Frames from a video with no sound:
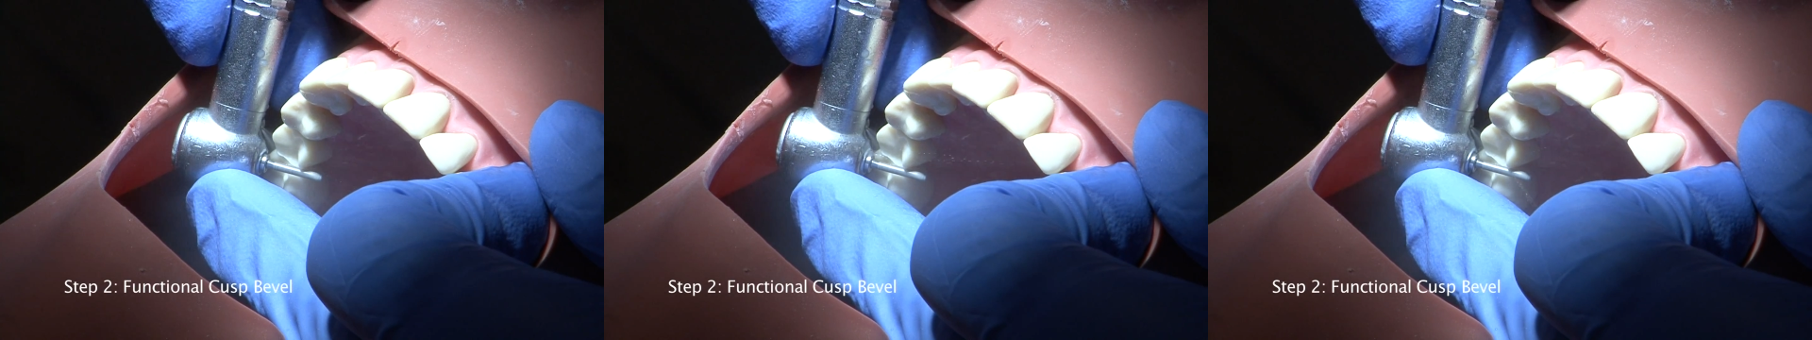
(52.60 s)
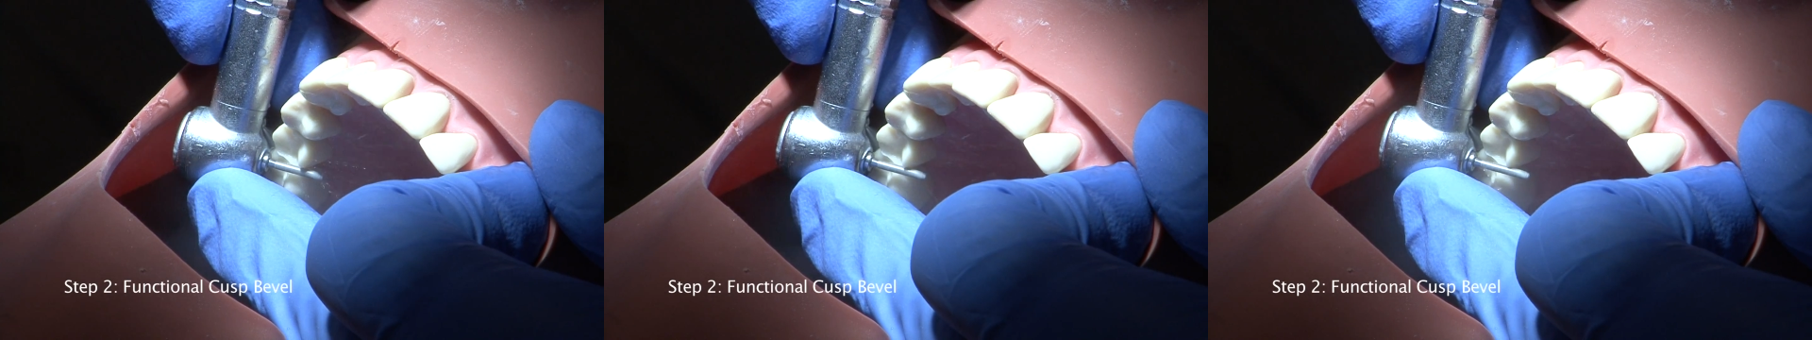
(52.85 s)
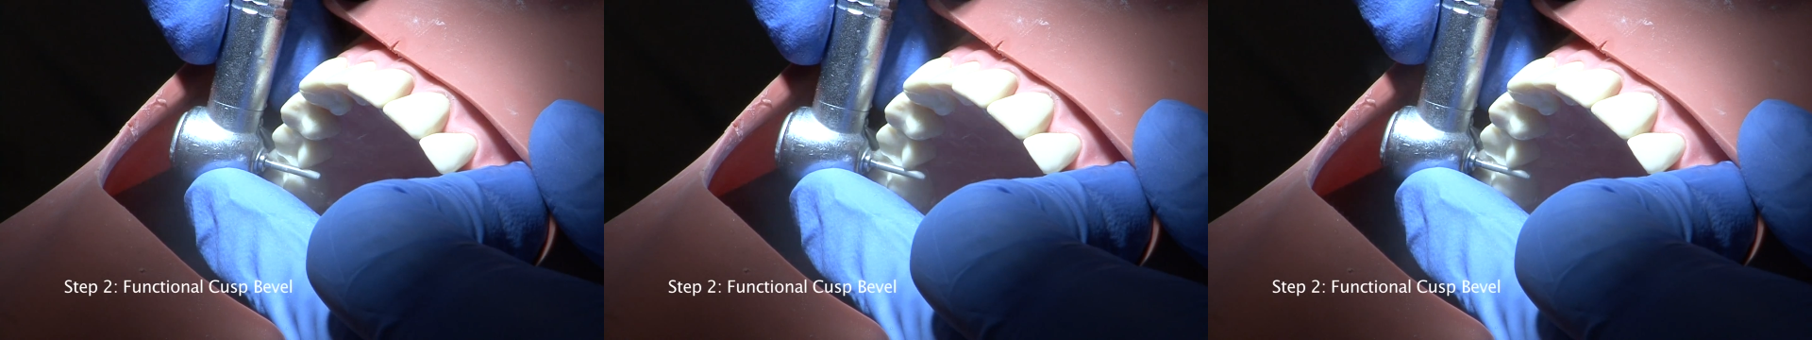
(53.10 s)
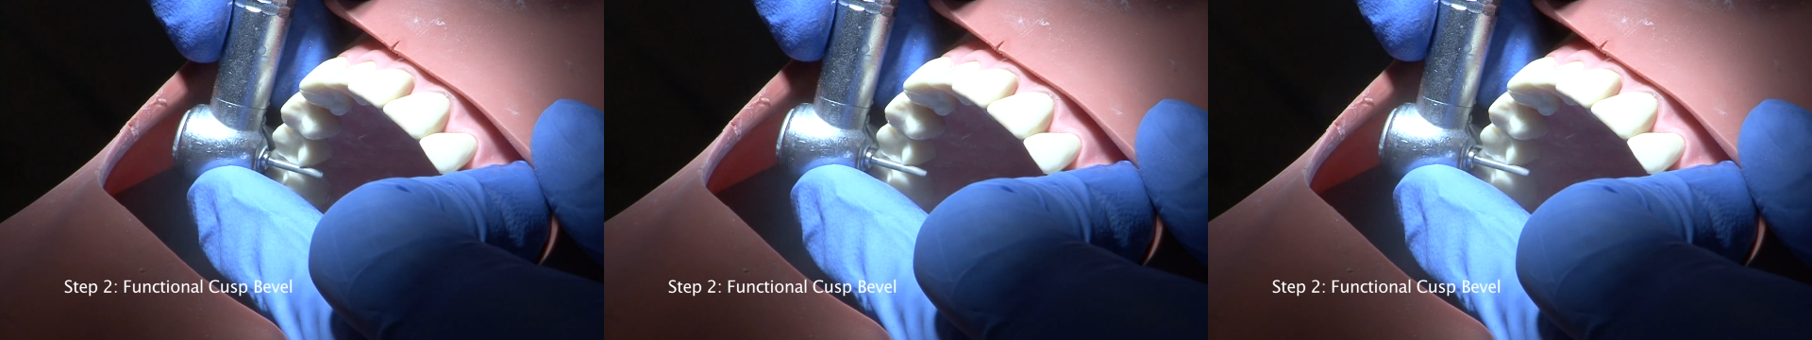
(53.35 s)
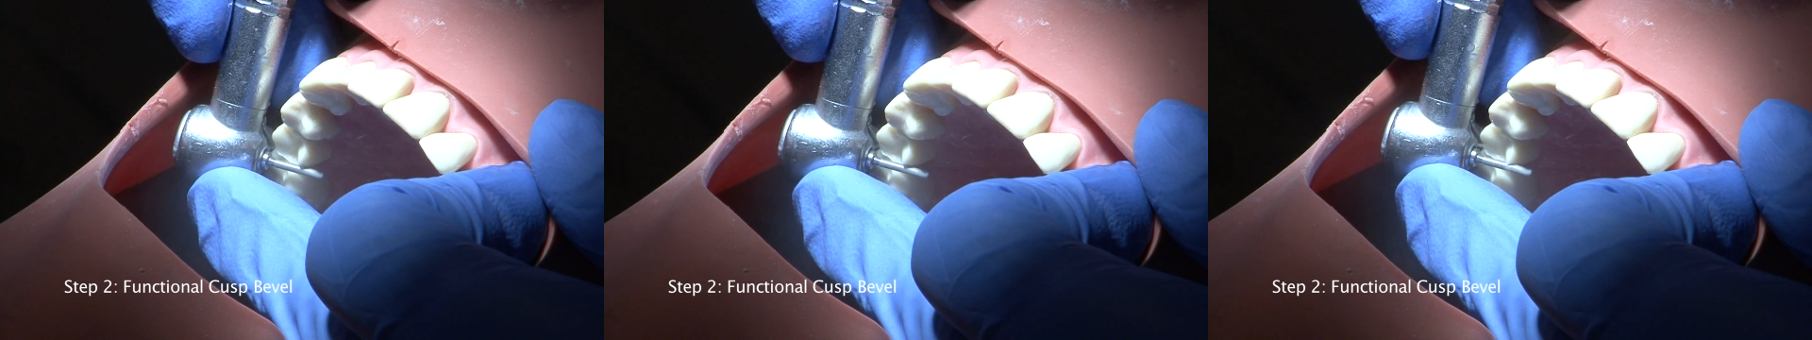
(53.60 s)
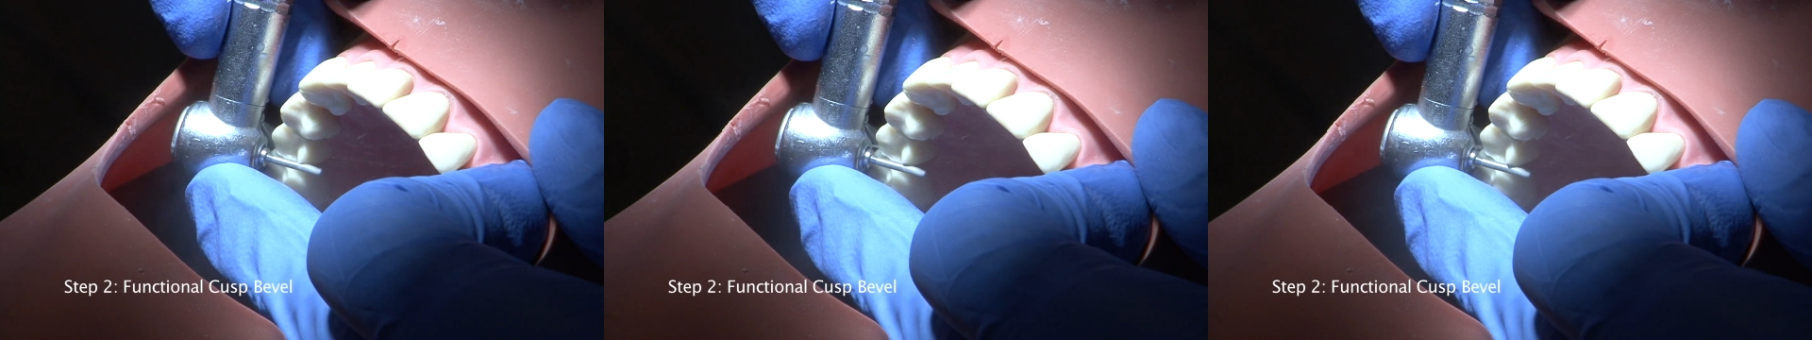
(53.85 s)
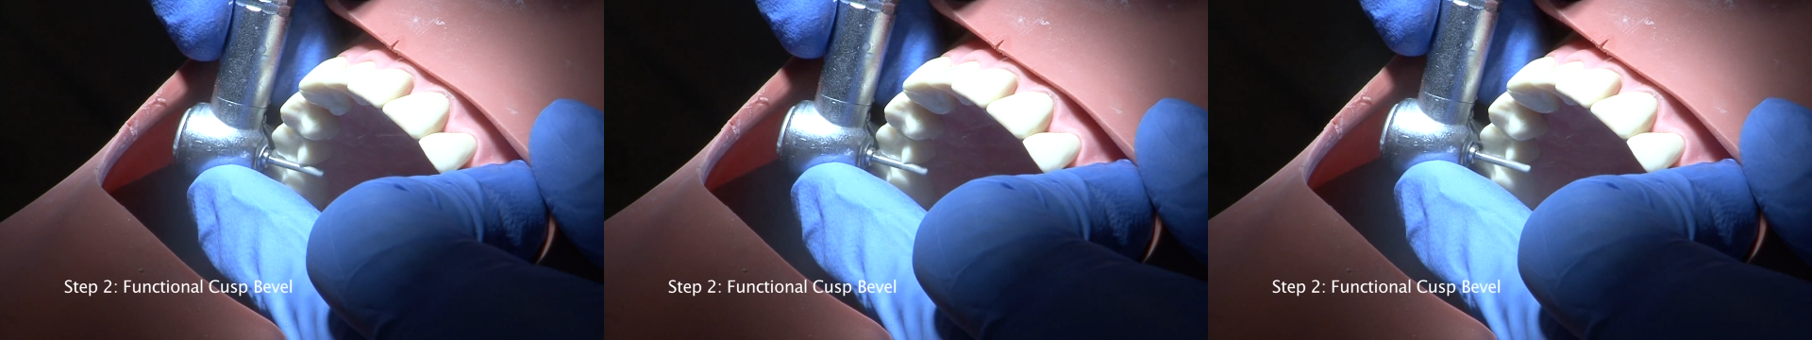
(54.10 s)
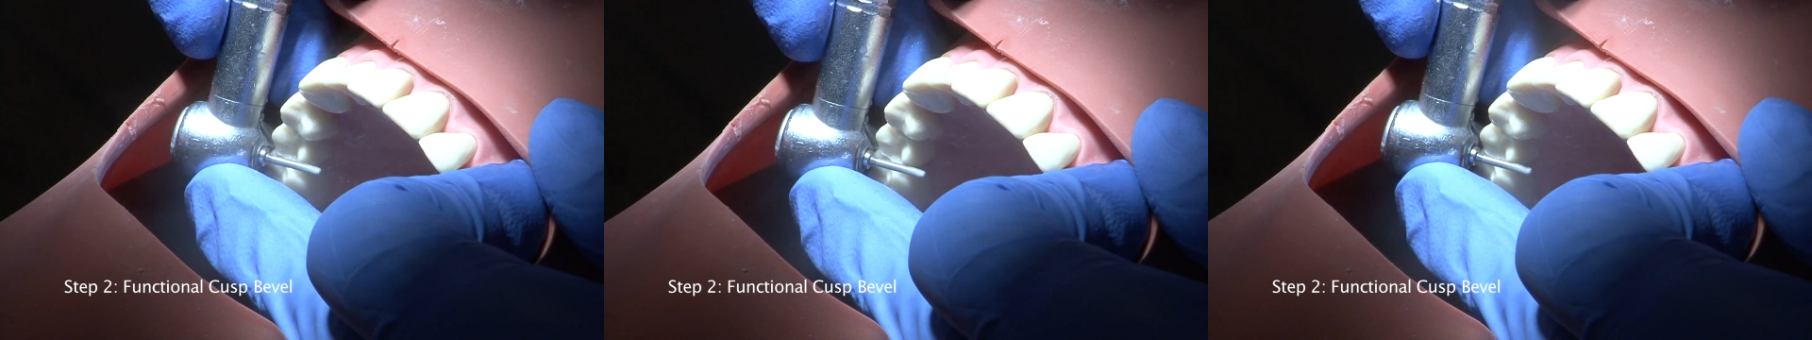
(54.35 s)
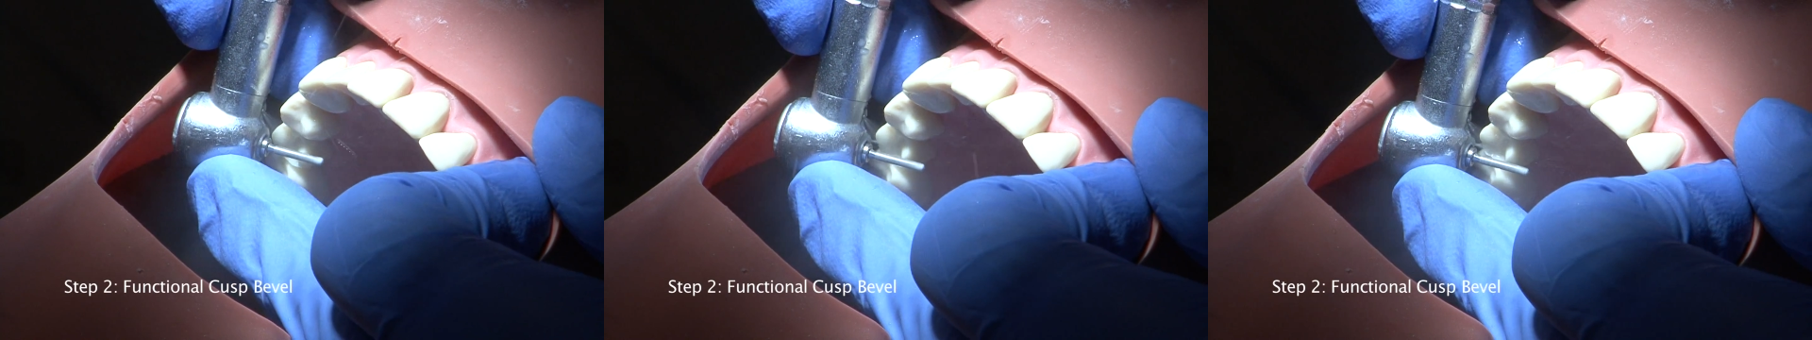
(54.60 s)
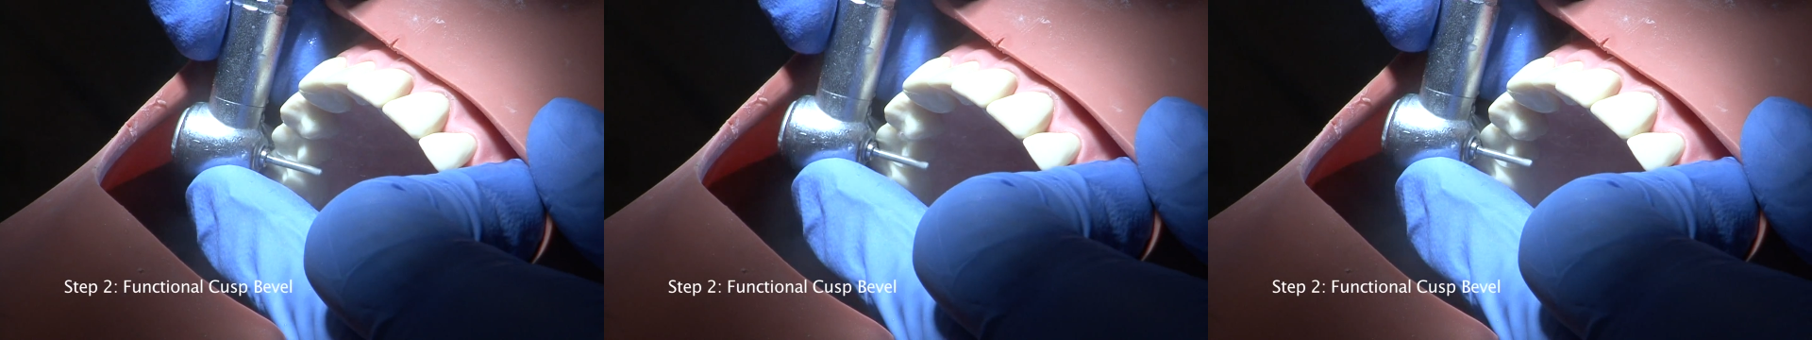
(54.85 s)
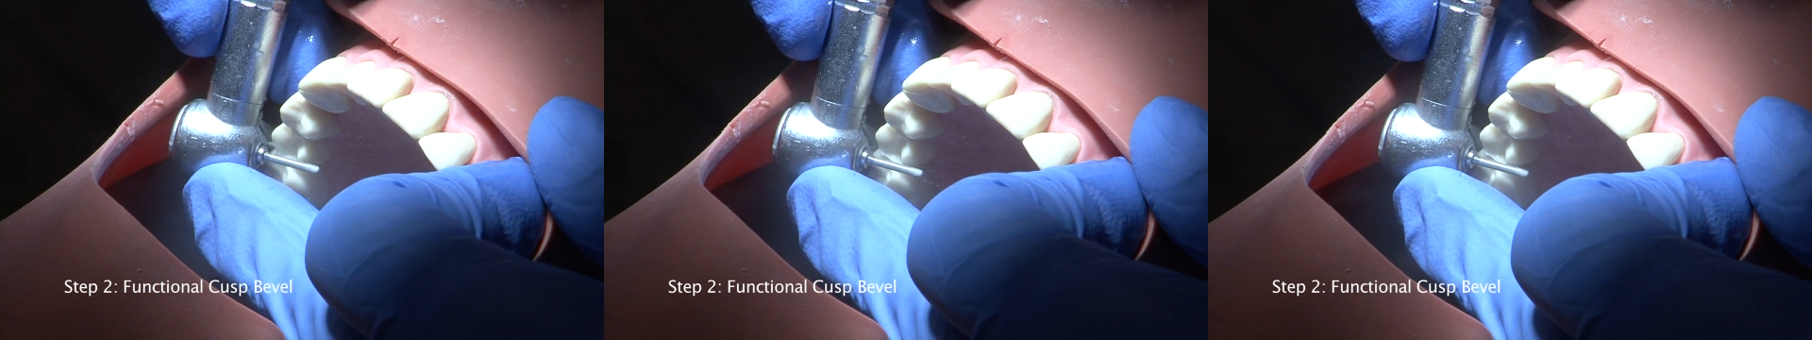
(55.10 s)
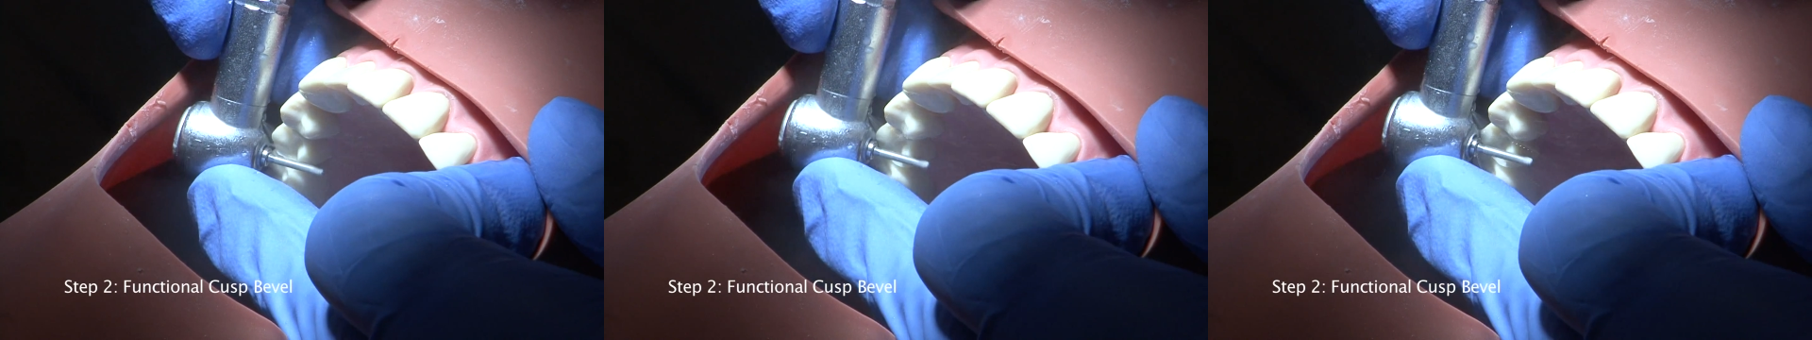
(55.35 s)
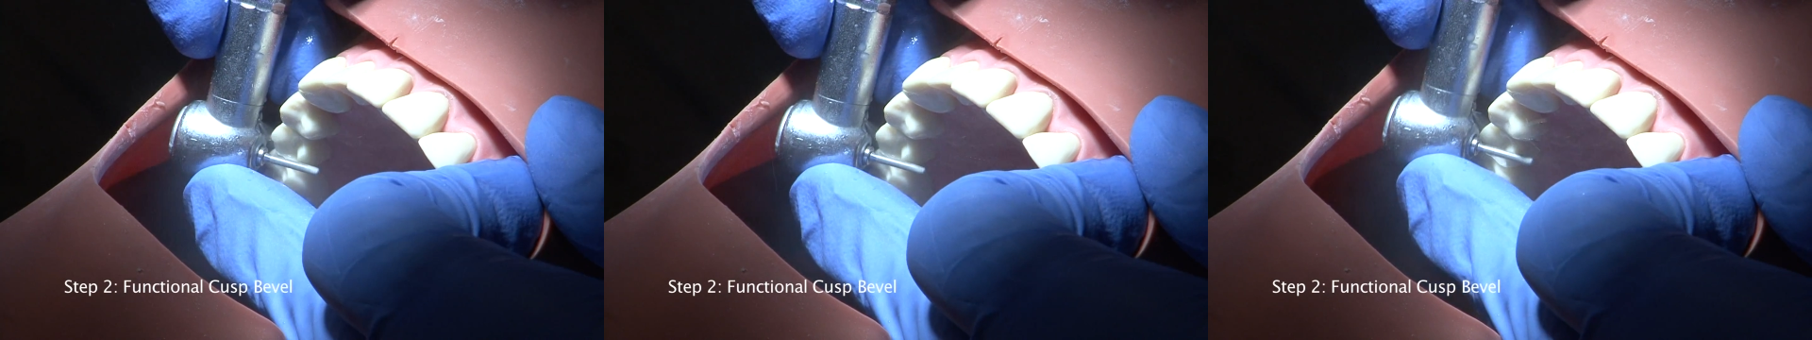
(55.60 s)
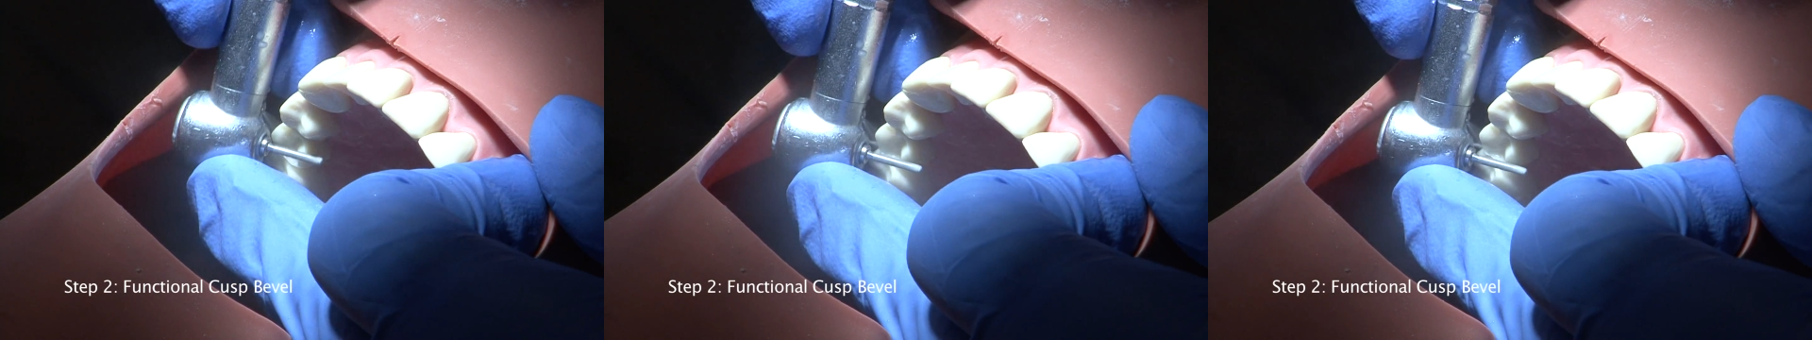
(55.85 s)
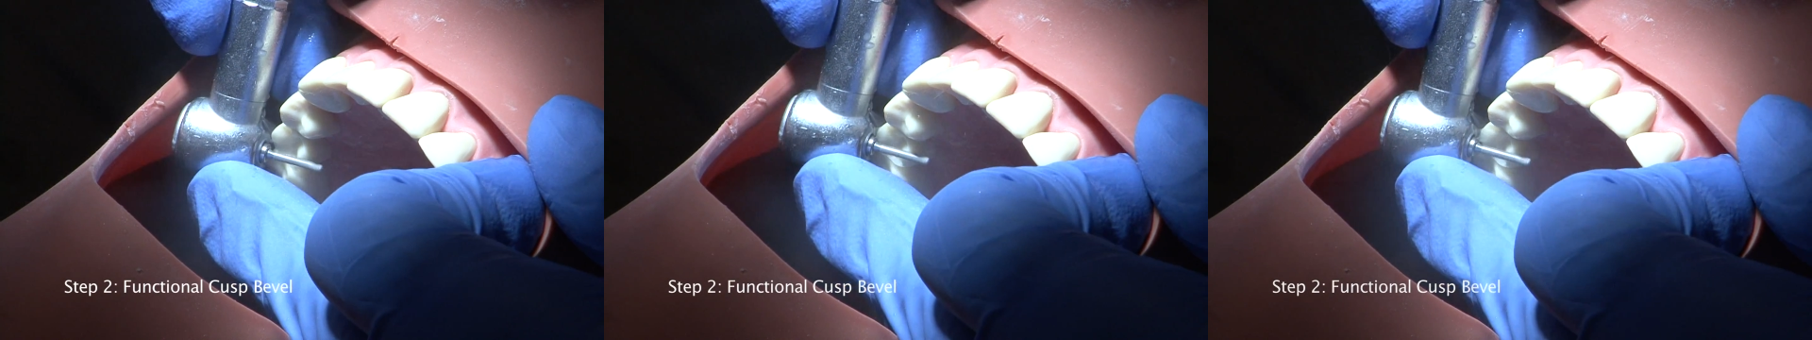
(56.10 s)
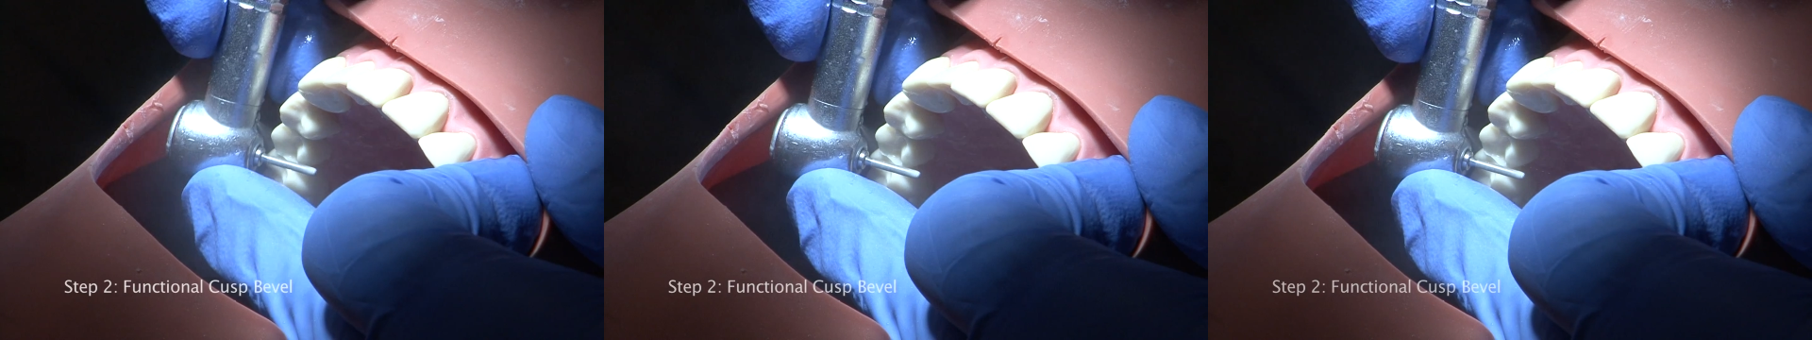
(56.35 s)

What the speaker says: Nobody's mouth can be seen.